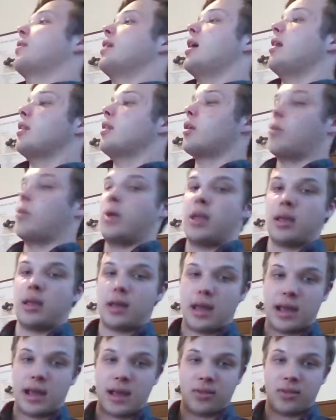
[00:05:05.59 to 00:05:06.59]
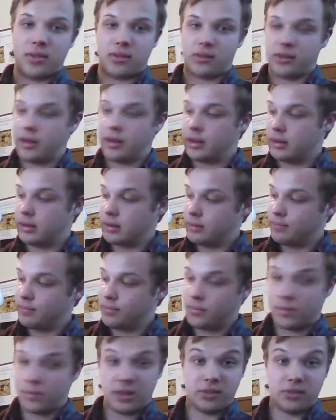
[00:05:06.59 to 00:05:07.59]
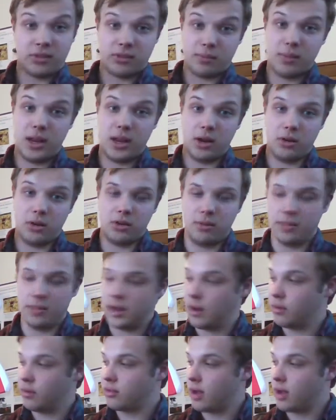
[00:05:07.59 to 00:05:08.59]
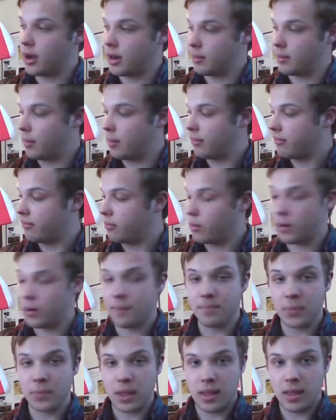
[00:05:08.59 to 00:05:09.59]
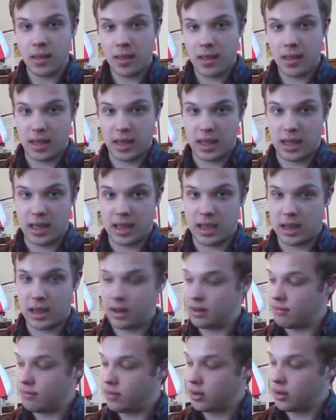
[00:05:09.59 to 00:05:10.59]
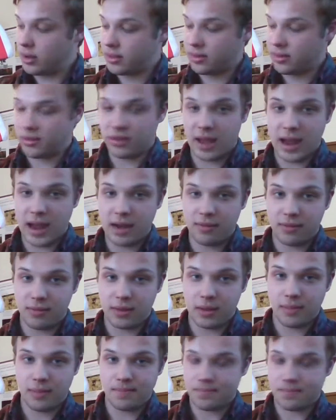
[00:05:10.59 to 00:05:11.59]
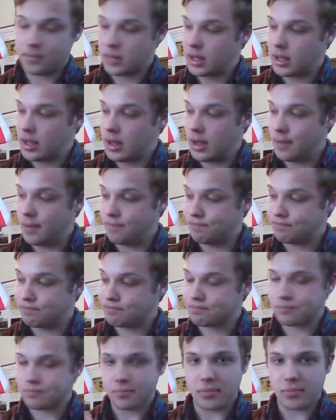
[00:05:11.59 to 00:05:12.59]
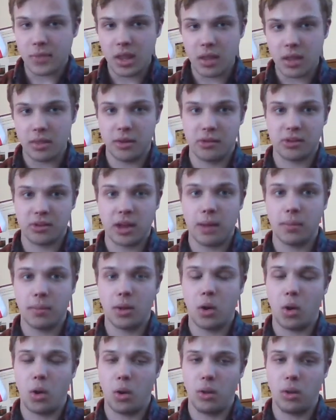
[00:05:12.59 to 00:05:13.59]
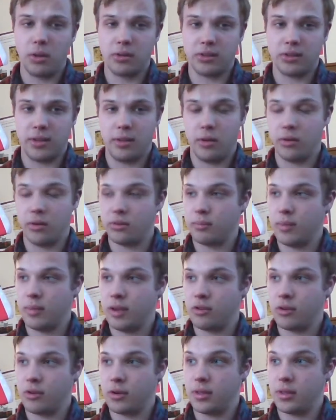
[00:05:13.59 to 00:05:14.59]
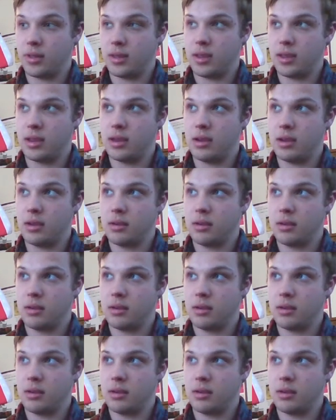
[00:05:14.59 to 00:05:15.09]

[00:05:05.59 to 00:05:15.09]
at the other wing, I got this. This is the pitot that I was talking about before. And if you look at the side of it, there's a couple of holes, and those measure the